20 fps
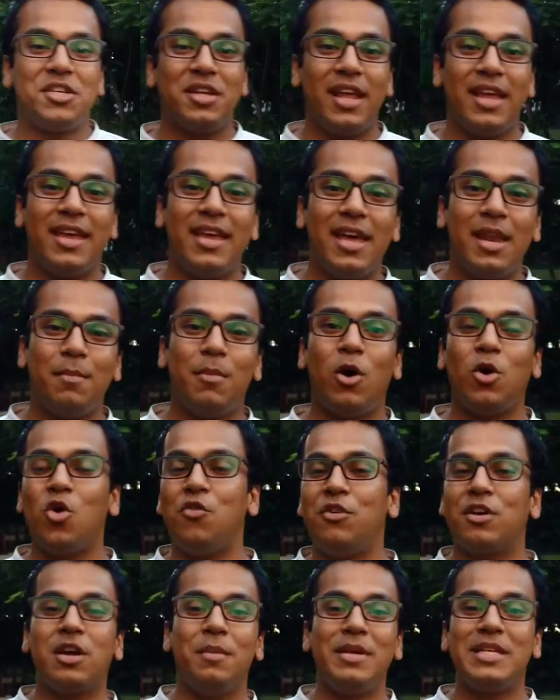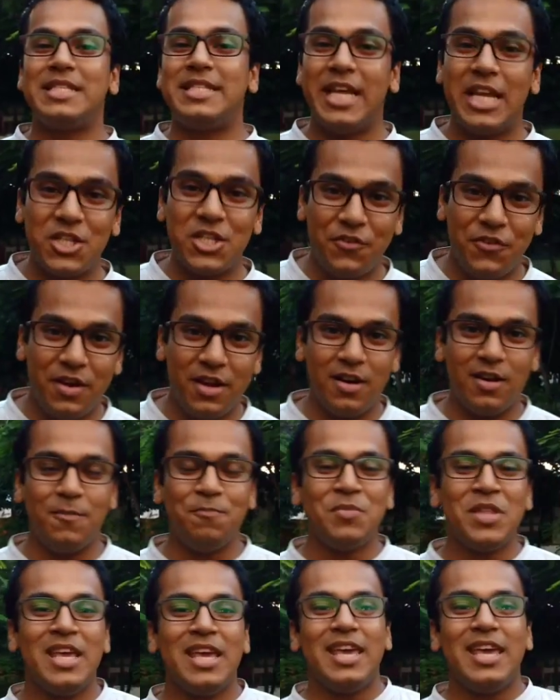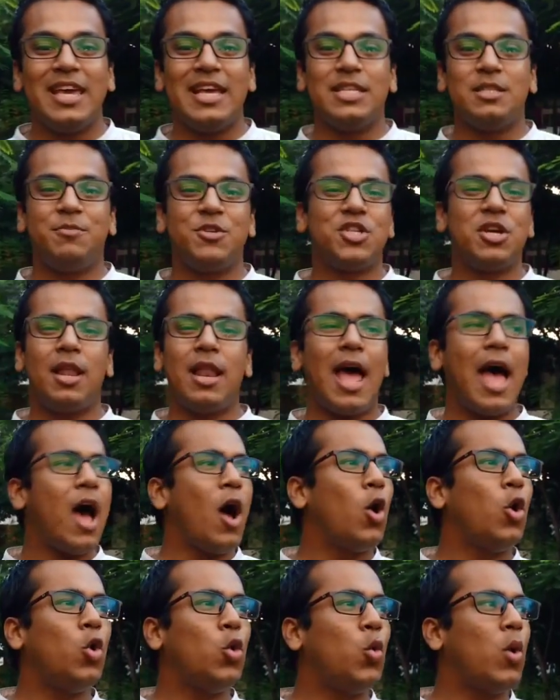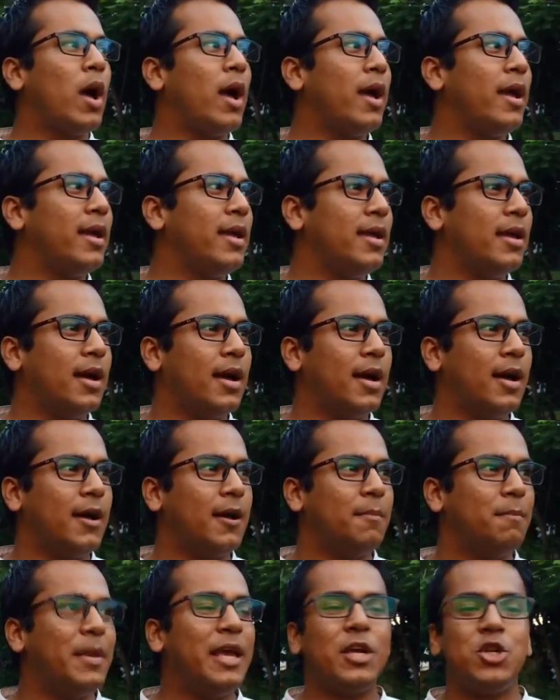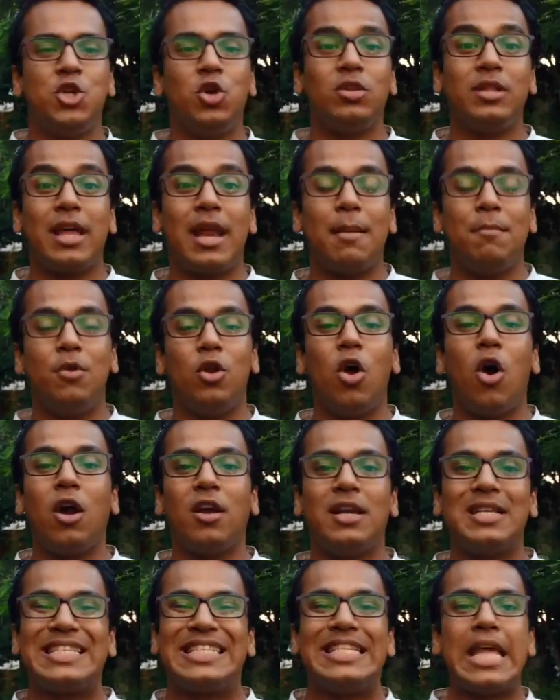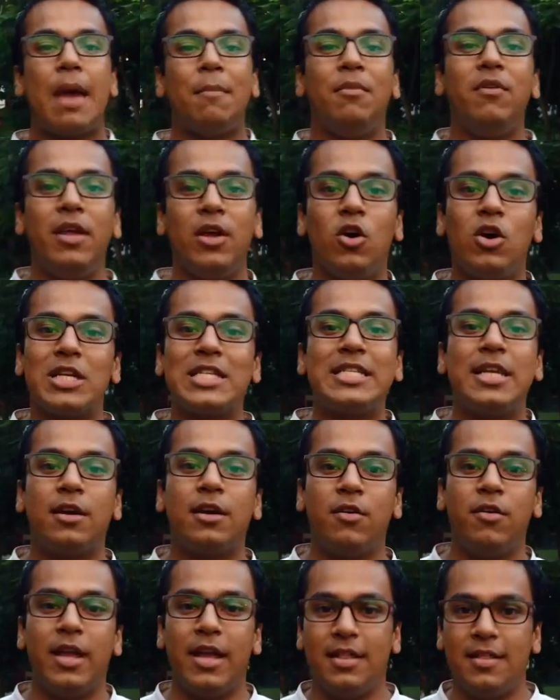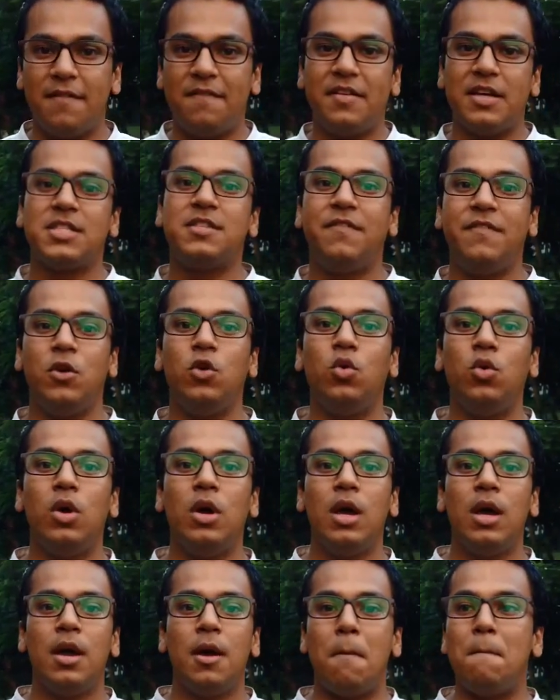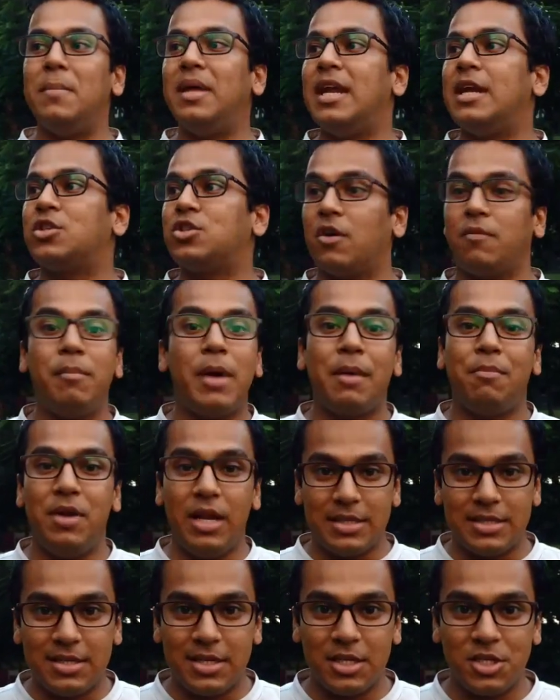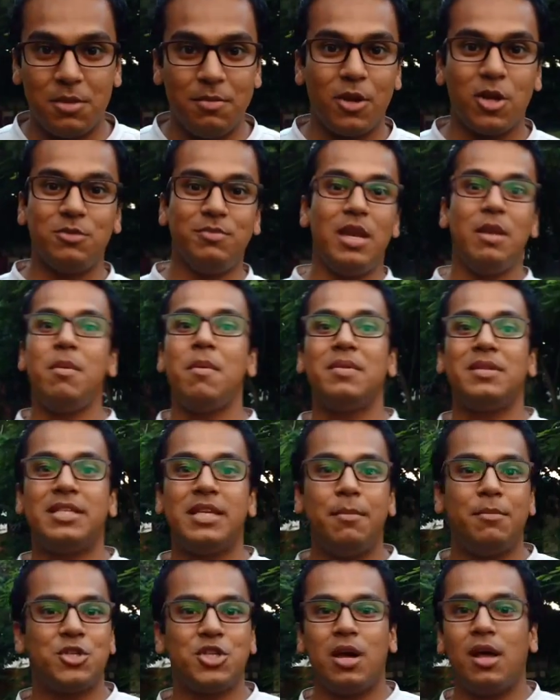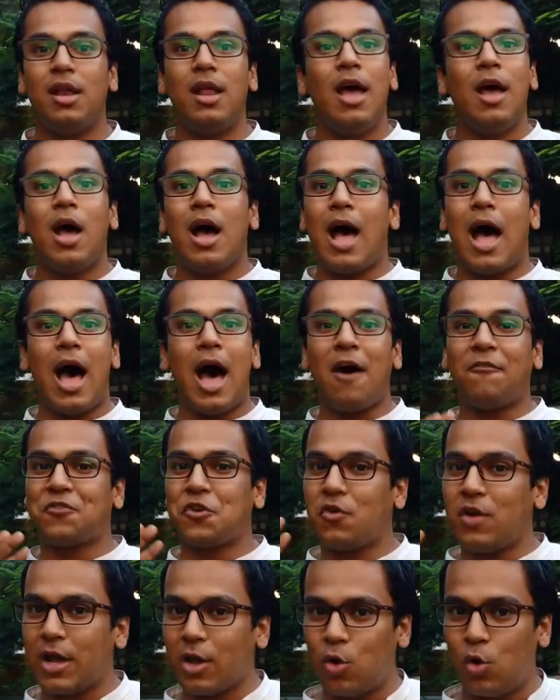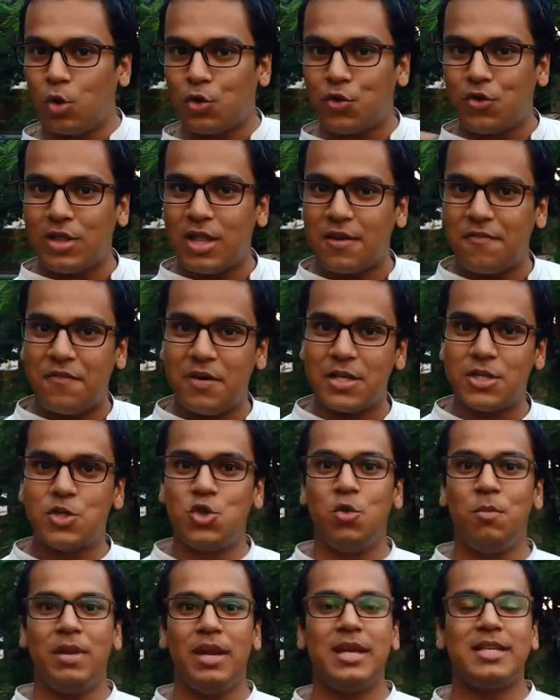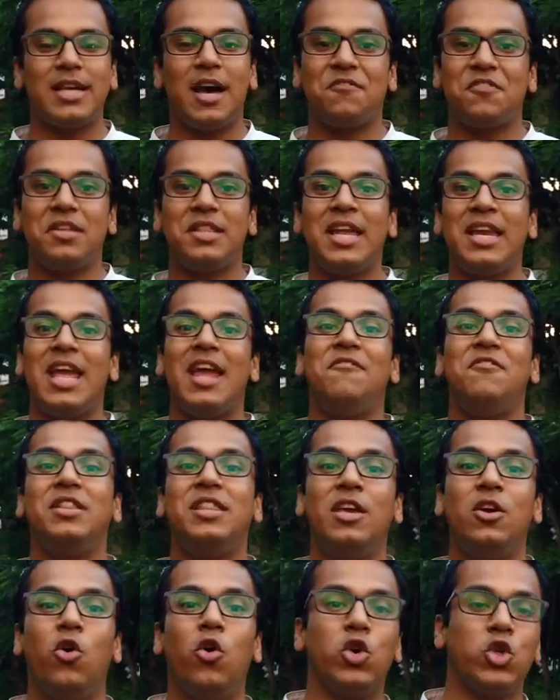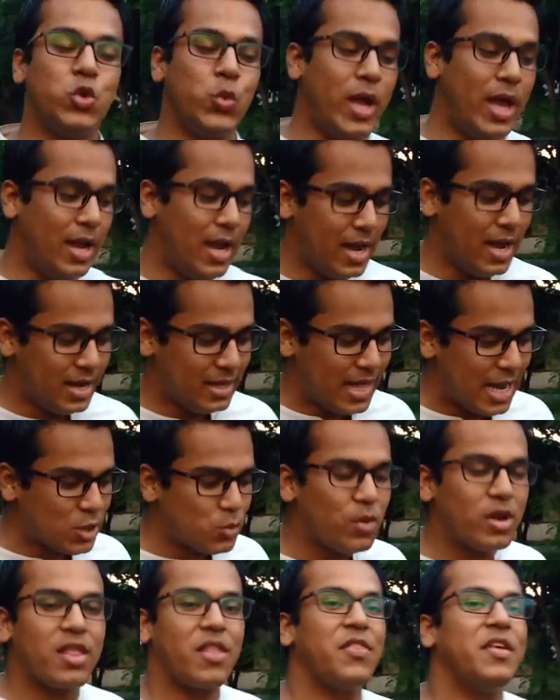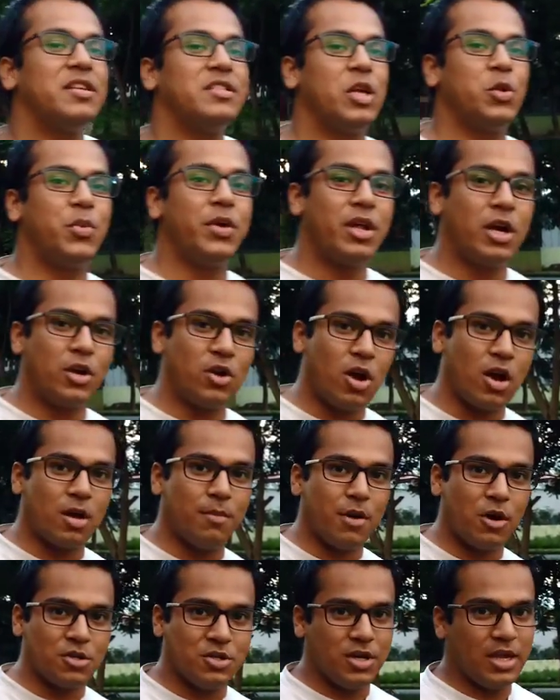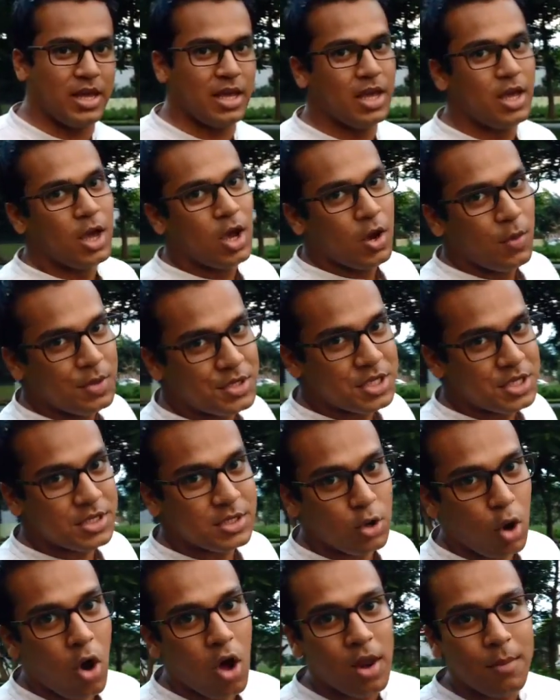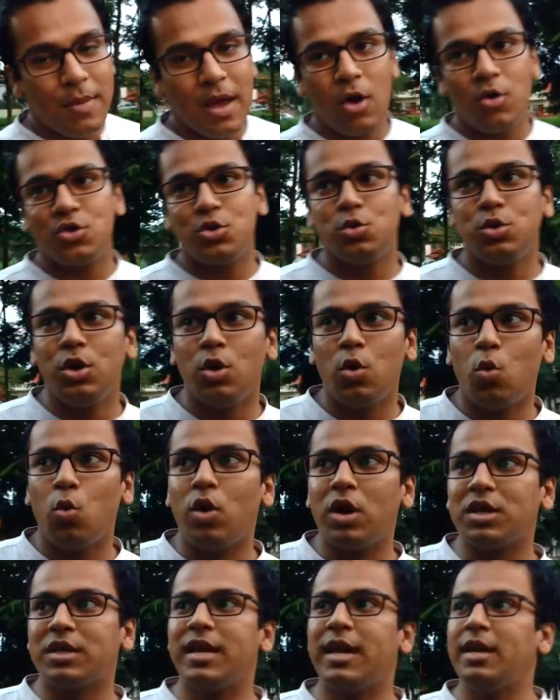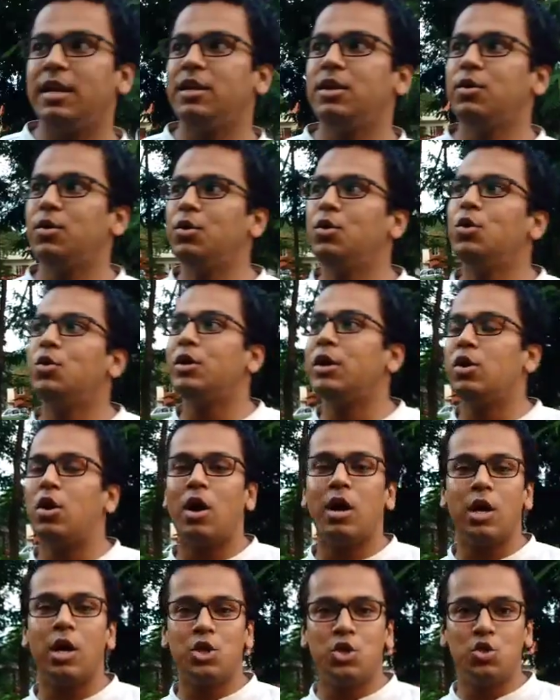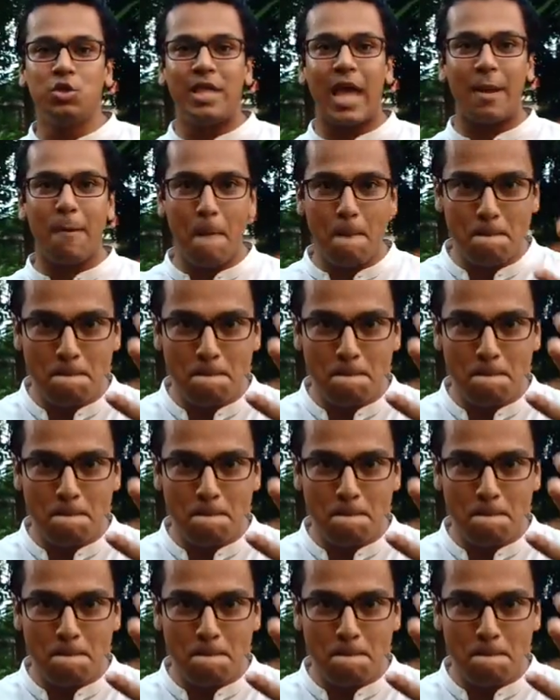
I get about overcoming stage fear is, Bishal, how do I make sure that I'm not stammering or stuttering in the first few minutes of my presentation? Because many people say, Bishal, after I go through that first 2 minutes, after that everything goes well. And that's one of the things that we're going to talk about today, which is all about, you know, what can you do in order to that